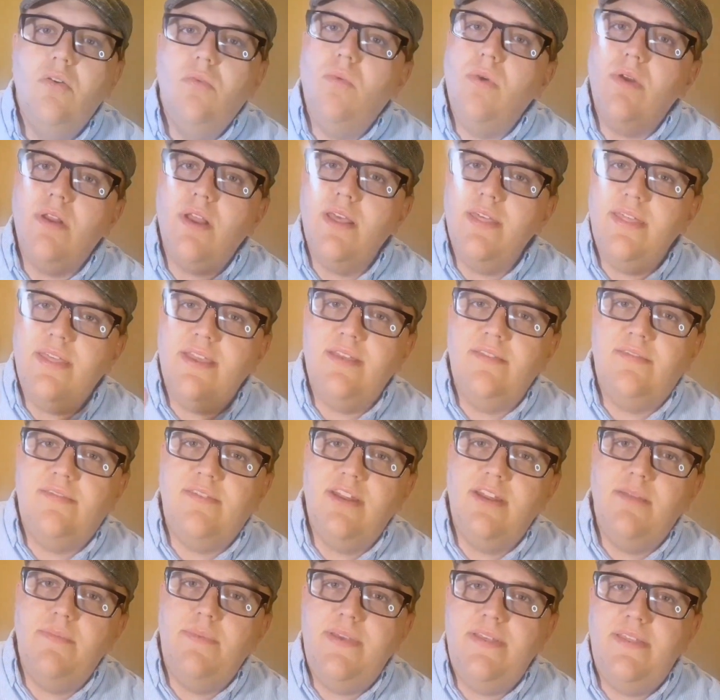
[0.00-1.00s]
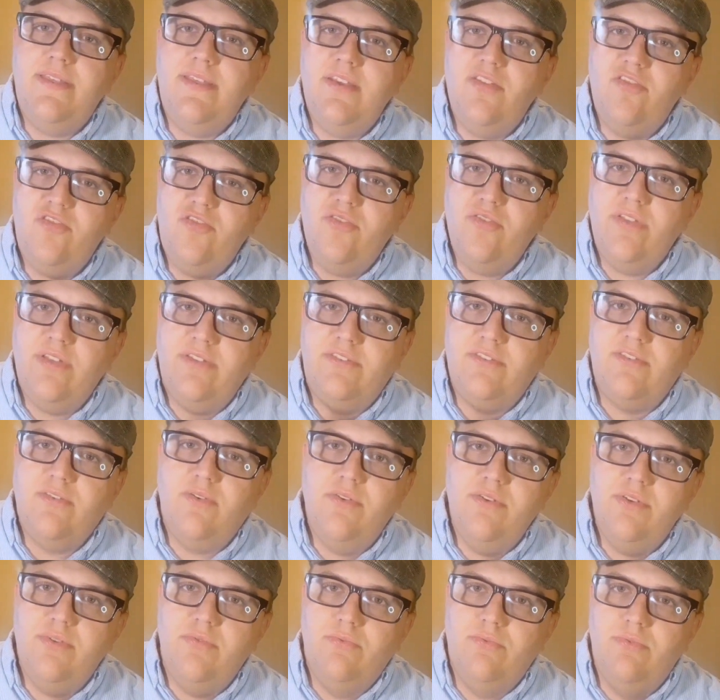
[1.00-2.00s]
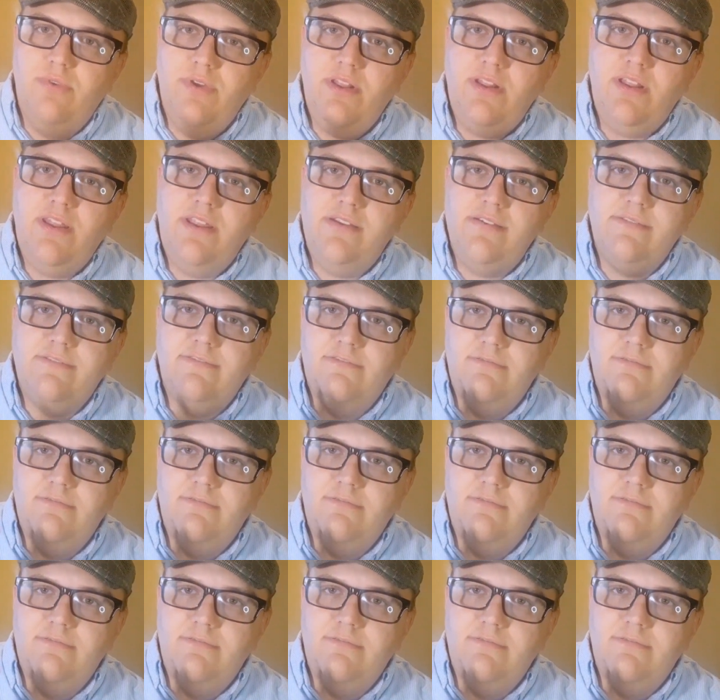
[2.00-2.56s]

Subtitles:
what I think is going to be the issue that's going to really,